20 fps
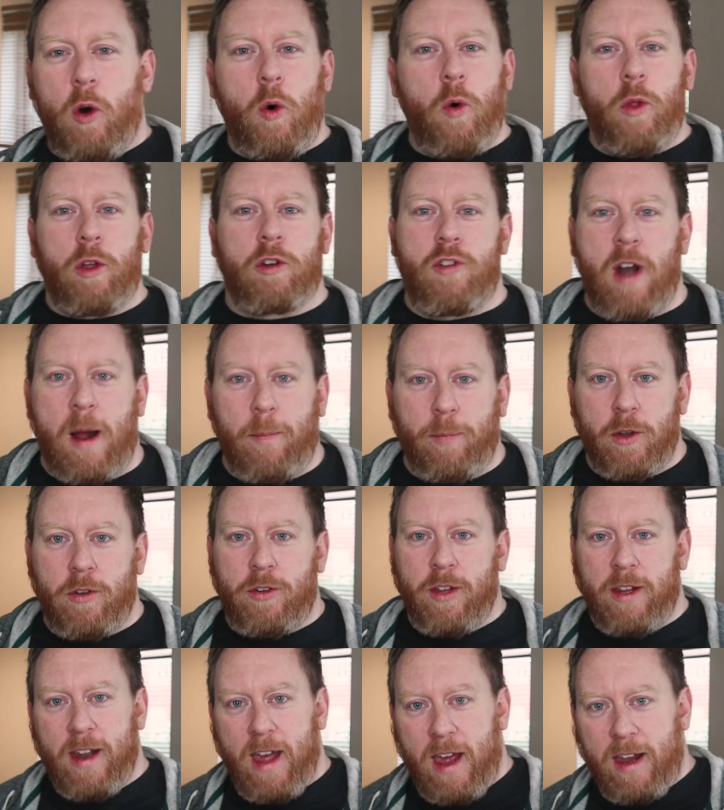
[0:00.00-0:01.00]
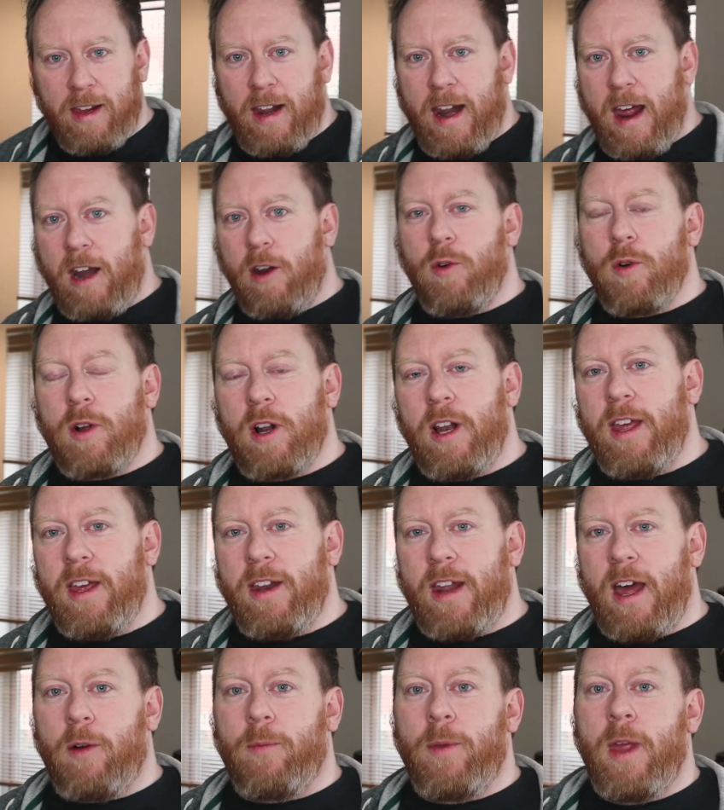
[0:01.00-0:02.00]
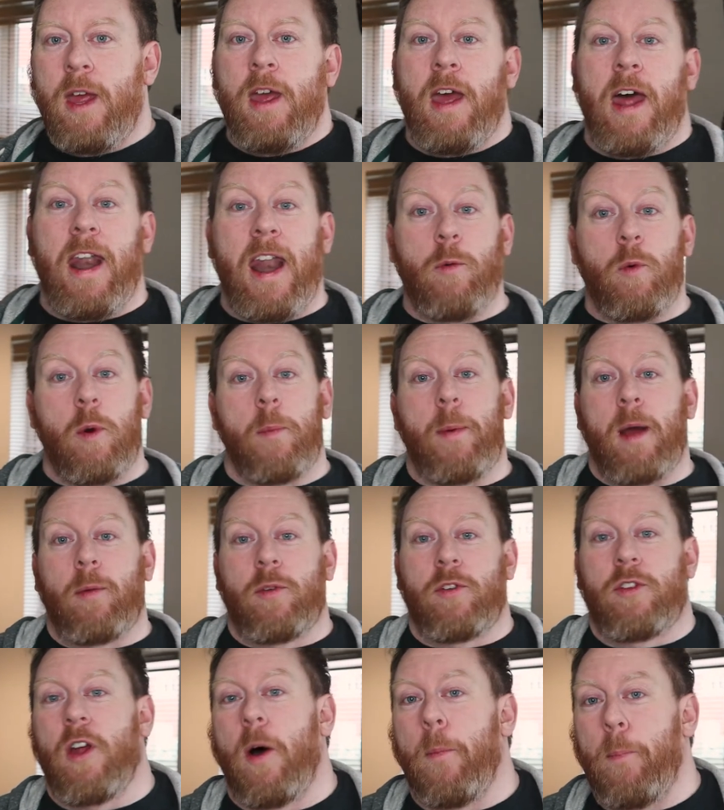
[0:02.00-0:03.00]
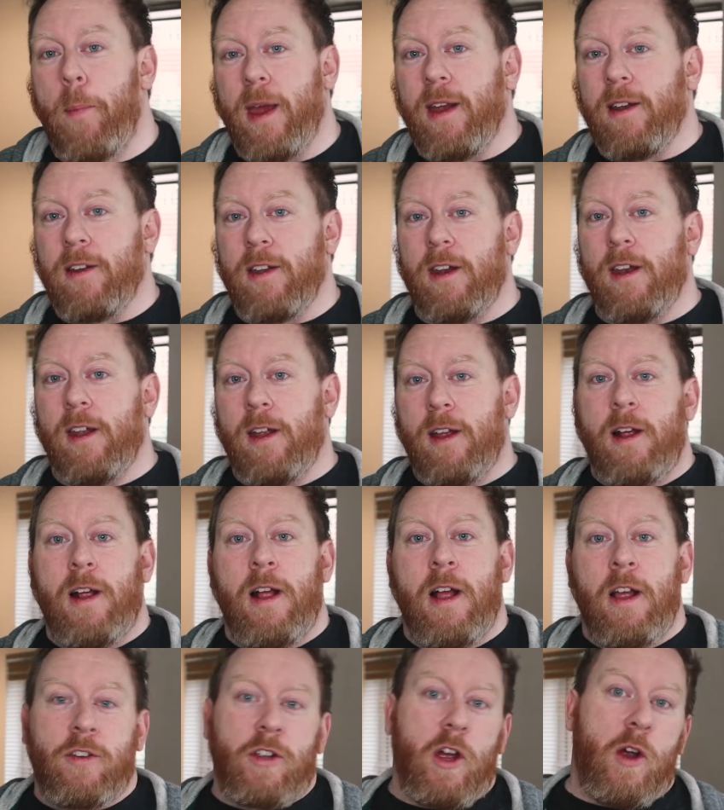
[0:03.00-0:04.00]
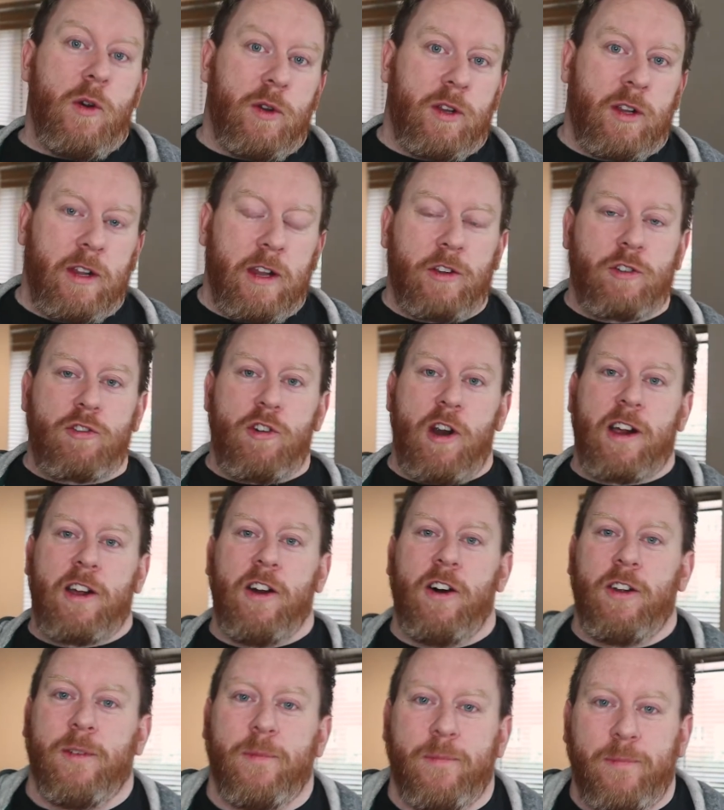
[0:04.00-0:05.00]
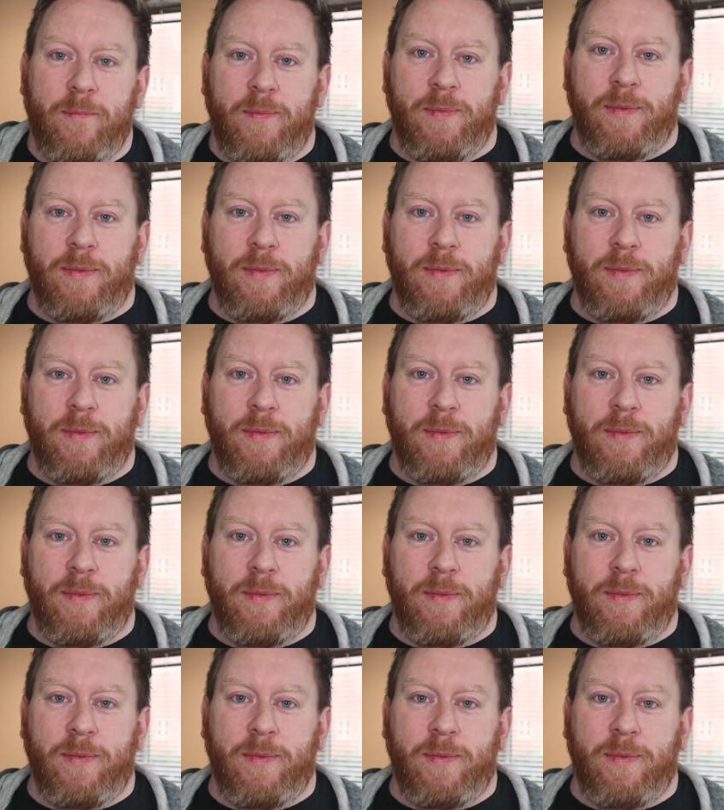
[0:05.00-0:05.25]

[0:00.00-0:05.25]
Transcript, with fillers: all the crap that's in there and get that all cleared out, and then we'll be able to start painting. So, let's crack on.